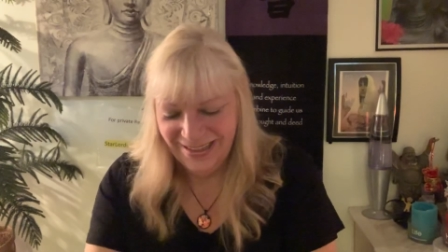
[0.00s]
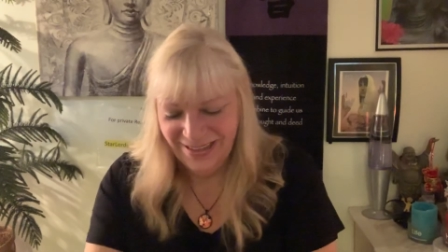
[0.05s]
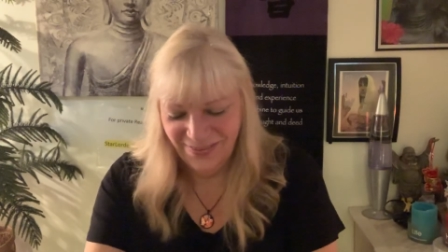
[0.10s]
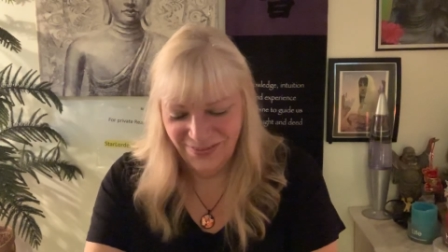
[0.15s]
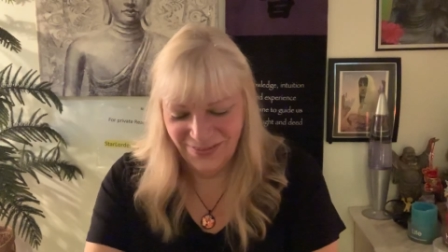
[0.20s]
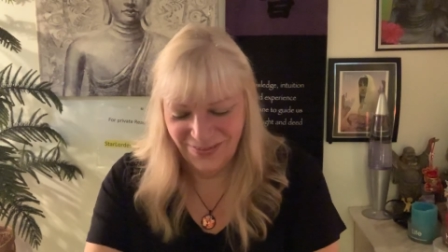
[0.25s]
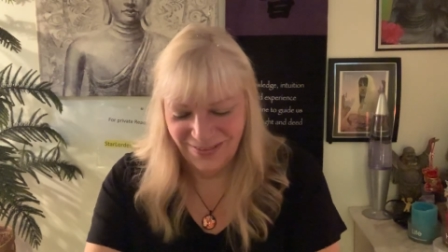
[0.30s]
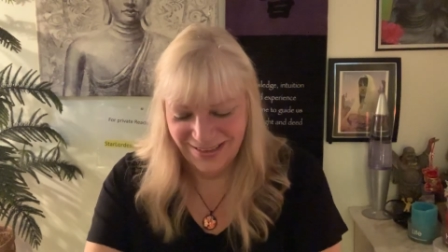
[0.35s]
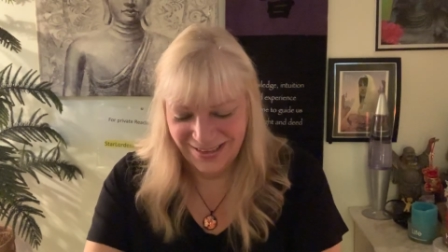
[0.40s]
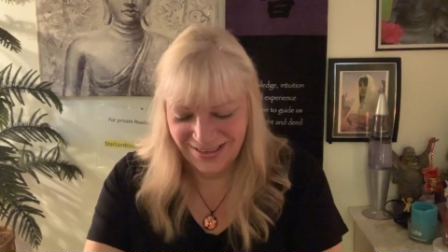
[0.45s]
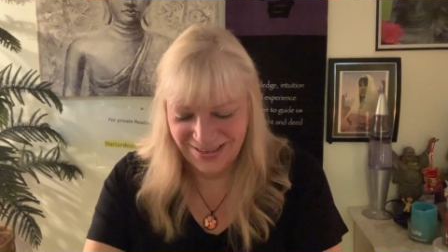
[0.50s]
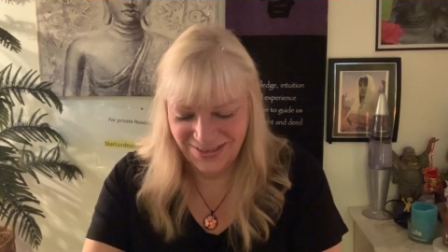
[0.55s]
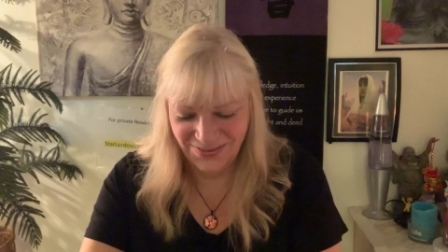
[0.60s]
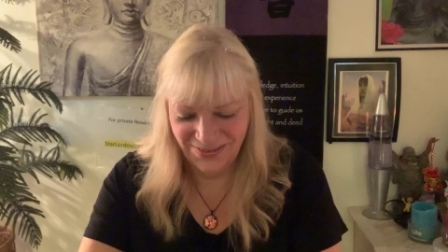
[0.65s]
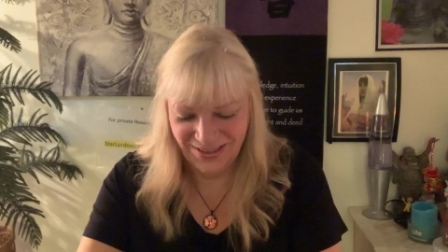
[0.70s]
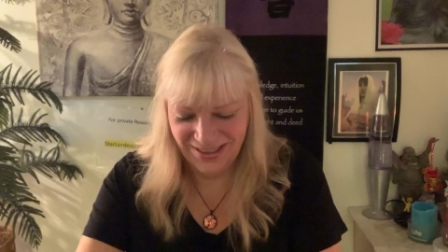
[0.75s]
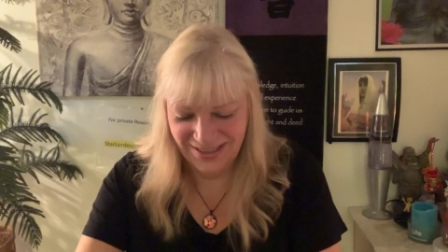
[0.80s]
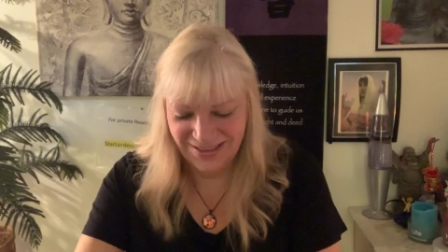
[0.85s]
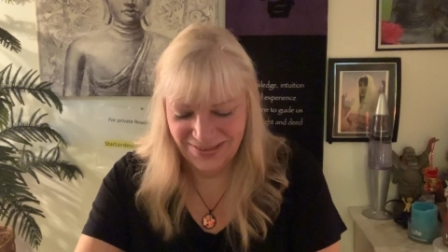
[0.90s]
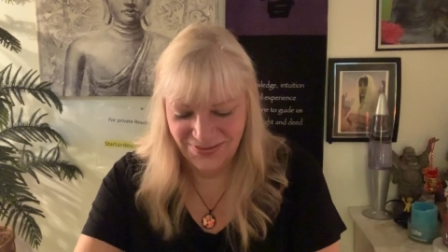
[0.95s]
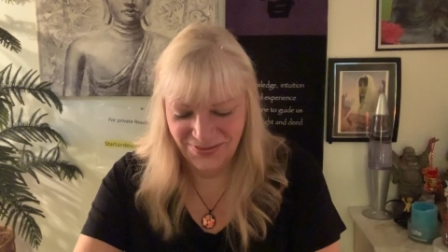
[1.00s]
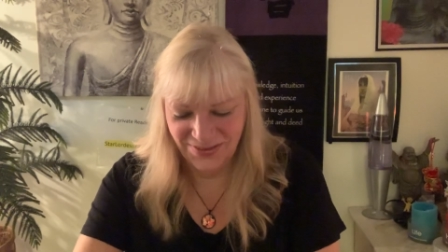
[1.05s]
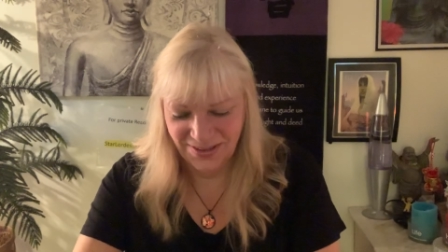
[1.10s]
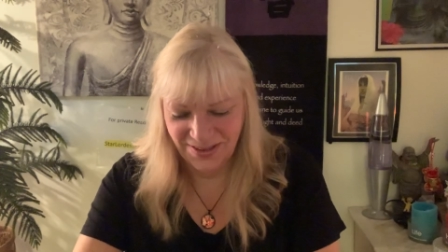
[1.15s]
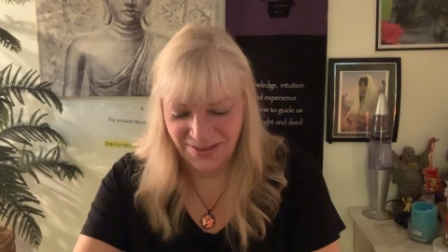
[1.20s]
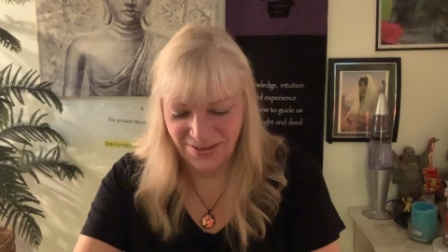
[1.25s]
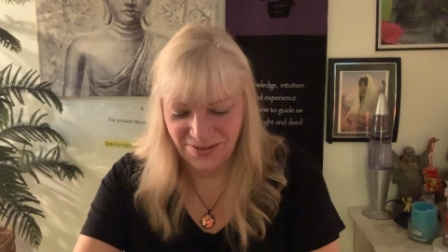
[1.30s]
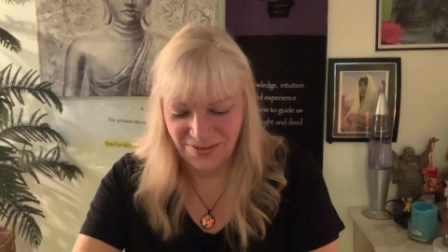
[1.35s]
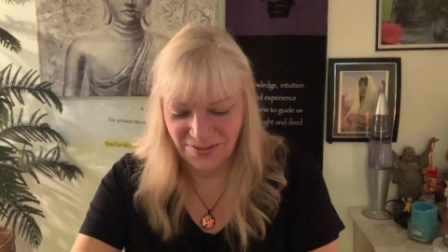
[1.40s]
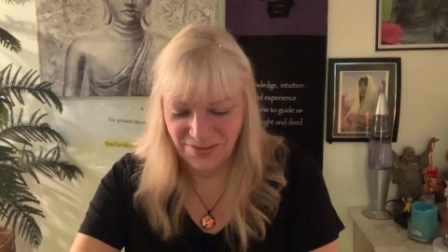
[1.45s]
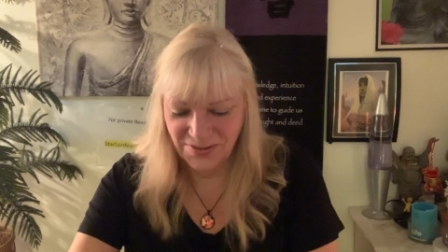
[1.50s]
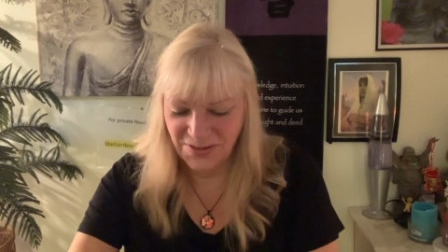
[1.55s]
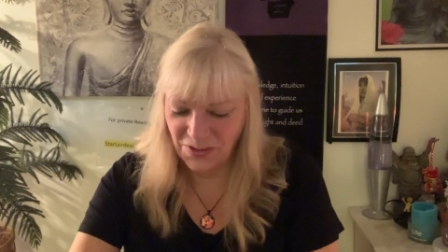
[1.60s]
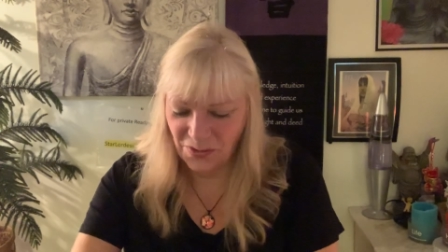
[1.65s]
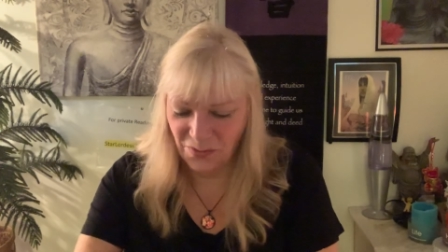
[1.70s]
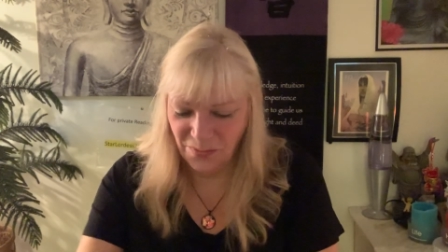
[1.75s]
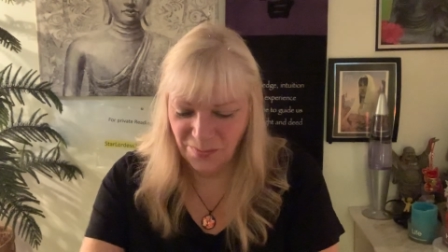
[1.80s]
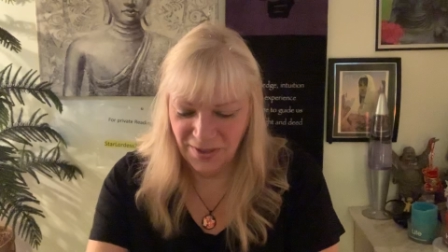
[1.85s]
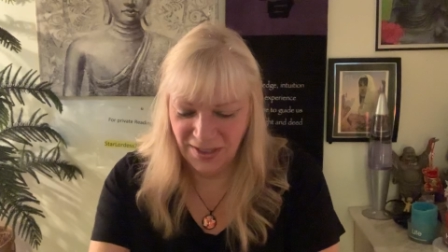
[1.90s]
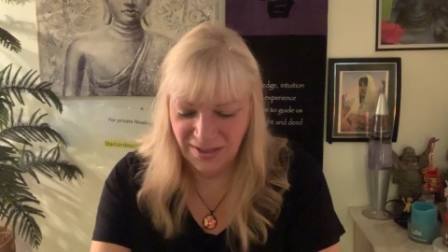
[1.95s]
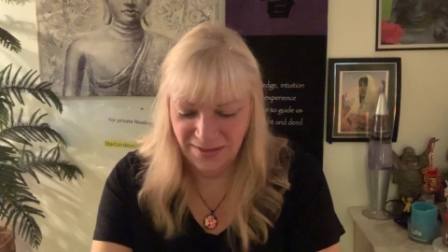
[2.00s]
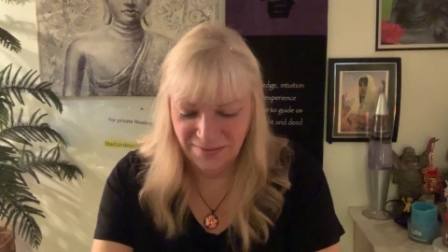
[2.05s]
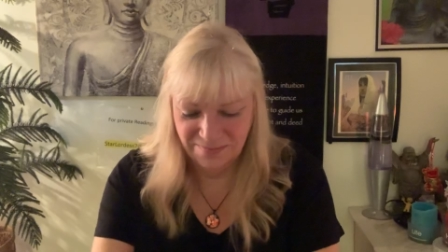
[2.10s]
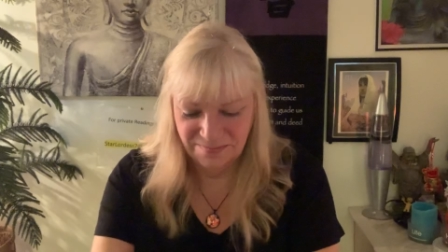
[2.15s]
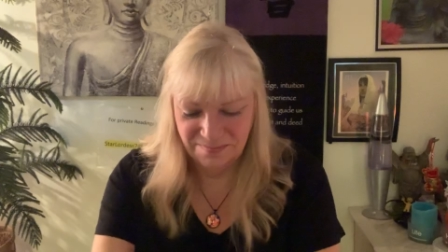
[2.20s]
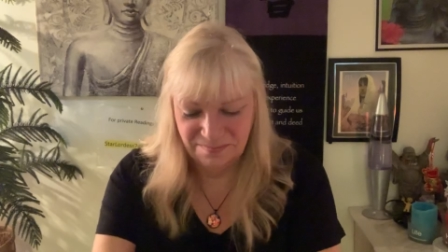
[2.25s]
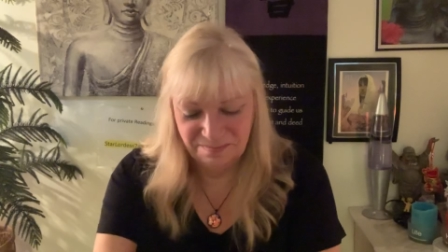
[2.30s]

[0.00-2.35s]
for this week, Virgo. Soulmate.